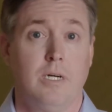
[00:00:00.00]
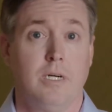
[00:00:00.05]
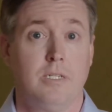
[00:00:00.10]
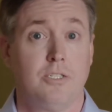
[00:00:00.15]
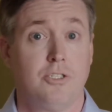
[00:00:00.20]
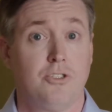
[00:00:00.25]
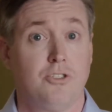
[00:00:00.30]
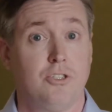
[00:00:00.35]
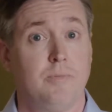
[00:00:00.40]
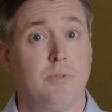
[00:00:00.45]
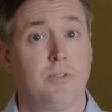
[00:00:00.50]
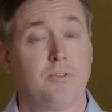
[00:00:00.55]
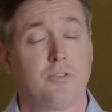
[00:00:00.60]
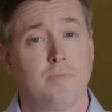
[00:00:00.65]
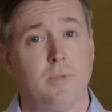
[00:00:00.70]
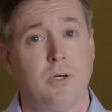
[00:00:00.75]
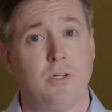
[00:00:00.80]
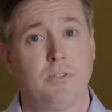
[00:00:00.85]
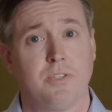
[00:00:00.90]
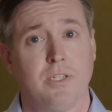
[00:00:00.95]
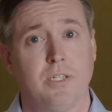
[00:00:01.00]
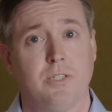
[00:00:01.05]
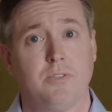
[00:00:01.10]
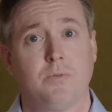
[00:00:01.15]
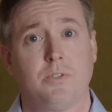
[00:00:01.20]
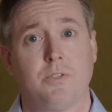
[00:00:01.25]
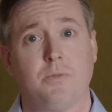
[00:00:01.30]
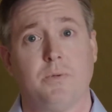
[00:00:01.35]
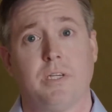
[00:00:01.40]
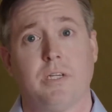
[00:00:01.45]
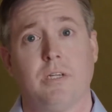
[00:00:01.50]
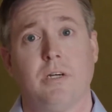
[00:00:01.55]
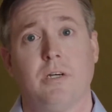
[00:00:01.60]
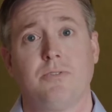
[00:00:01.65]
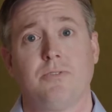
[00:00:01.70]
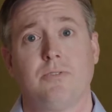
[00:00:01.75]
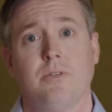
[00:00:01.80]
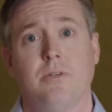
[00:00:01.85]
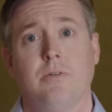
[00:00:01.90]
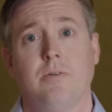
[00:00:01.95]
distribute small cells, which we can
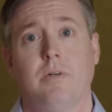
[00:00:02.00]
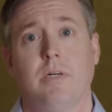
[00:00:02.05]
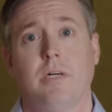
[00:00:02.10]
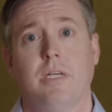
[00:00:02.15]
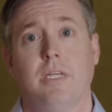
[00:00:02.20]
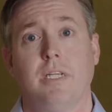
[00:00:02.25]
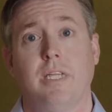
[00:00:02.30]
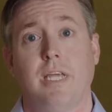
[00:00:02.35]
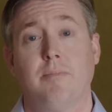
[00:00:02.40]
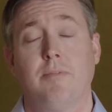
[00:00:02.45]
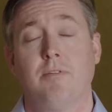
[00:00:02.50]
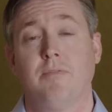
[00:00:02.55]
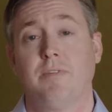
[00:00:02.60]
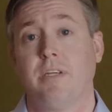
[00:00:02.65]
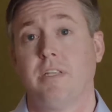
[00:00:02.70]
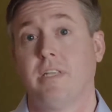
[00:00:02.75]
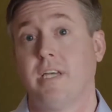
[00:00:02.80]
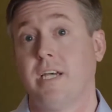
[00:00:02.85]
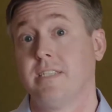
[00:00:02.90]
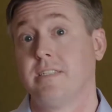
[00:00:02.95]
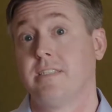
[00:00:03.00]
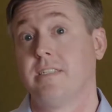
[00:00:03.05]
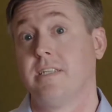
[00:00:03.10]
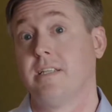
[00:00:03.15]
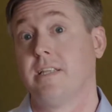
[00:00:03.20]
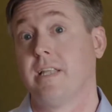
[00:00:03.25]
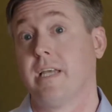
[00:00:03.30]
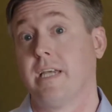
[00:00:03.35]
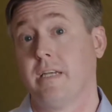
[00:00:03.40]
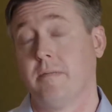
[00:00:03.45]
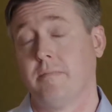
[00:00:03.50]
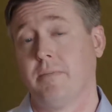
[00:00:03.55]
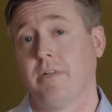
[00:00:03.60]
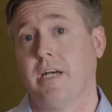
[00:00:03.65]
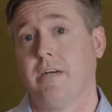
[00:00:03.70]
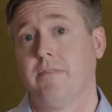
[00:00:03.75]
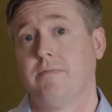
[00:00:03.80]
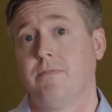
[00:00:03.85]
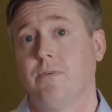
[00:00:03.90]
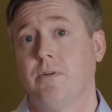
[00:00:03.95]
also enable via the SD-LAN
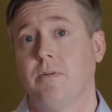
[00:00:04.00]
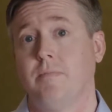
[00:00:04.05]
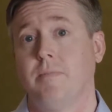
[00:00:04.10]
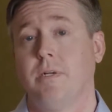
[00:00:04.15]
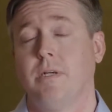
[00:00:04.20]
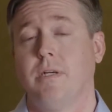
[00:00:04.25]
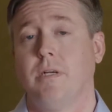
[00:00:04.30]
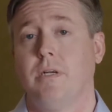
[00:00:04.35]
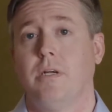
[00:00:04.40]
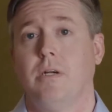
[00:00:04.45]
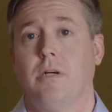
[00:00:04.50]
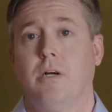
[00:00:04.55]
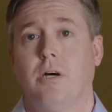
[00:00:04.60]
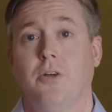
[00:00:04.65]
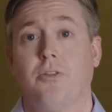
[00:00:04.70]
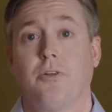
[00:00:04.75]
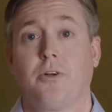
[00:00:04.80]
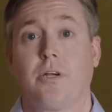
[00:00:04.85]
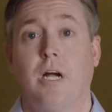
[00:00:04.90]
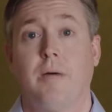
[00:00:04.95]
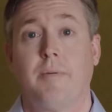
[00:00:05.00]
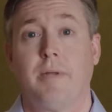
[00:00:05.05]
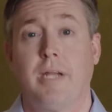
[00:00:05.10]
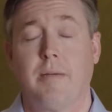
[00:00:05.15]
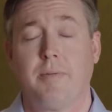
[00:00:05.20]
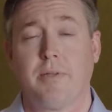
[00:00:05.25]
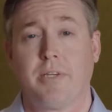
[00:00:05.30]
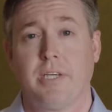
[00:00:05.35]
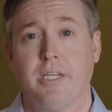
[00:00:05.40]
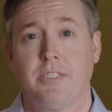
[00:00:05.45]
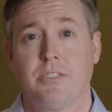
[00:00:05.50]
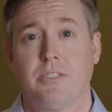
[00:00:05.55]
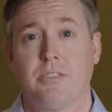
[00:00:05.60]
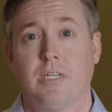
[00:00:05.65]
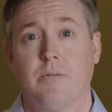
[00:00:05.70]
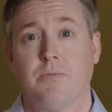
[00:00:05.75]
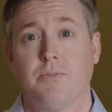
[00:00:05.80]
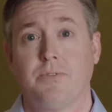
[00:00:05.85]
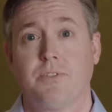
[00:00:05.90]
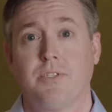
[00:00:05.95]
platform. Other common applications
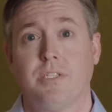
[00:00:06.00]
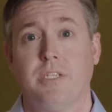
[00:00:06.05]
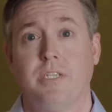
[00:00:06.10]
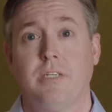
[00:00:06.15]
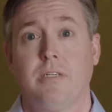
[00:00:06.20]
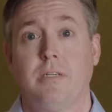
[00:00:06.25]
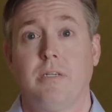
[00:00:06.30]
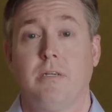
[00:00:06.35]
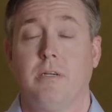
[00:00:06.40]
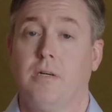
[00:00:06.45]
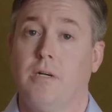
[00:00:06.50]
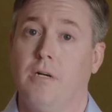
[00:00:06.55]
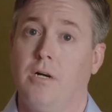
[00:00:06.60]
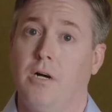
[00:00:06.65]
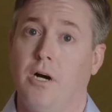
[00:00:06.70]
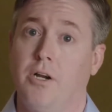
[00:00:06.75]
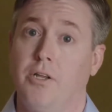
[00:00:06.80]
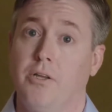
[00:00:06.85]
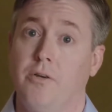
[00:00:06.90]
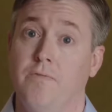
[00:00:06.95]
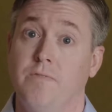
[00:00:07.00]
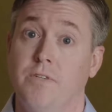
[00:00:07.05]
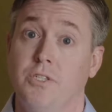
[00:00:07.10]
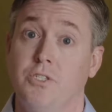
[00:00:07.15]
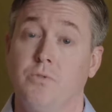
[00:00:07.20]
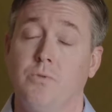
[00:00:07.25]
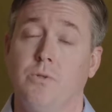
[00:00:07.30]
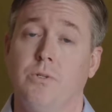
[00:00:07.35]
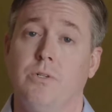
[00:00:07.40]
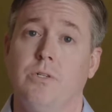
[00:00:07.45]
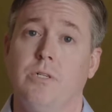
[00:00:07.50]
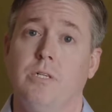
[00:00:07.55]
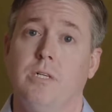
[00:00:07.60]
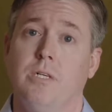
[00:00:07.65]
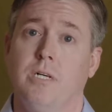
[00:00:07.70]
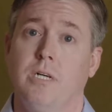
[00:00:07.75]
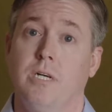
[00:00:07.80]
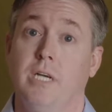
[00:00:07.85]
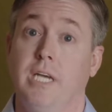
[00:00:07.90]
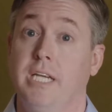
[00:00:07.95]
that we'll see: audio-visual,
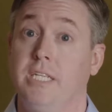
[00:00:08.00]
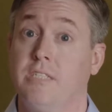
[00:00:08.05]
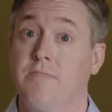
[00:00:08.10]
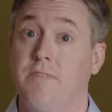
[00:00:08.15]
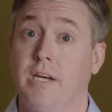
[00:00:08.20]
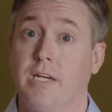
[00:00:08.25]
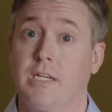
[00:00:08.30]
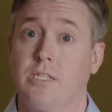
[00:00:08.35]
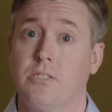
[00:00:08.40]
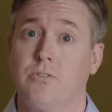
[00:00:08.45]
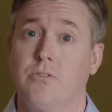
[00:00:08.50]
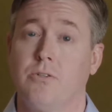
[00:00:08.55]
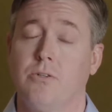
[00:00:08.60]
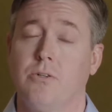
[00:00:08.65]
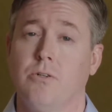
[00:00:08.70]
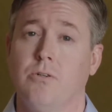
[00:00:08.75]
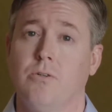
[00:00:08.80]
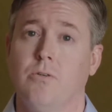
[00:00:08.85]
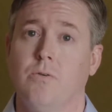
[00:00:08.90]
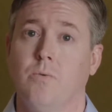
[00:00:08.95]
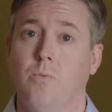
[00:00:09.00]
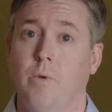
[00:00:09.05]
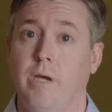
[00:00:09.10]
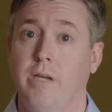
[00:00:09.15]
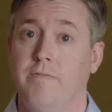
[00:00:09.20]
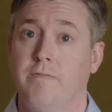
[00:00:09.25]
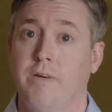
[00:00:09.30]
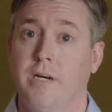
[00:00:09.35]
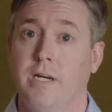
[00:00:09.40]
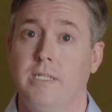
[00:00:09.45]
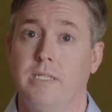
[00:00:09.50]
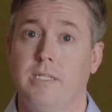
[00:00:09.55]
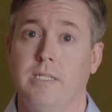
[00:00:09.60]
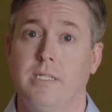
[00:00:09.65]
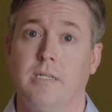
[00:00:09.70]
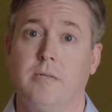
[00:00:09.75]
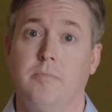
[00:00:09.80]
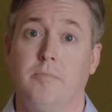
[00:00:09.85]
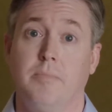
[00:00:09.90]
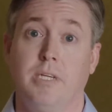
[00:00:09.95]
HVAC control,
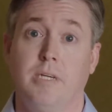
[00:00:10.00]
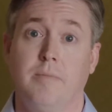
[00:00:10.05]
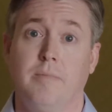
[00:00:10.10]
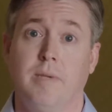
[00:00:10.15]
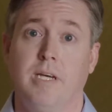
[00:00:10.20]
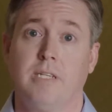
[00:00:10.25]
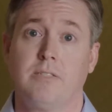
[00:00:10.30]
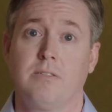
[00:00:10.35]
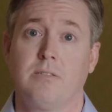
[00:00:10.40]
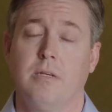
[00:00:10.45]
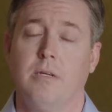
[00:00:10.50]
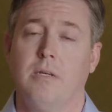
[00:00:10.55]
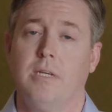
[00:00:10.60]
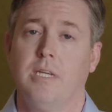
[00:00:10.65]
wayfinding, BMS,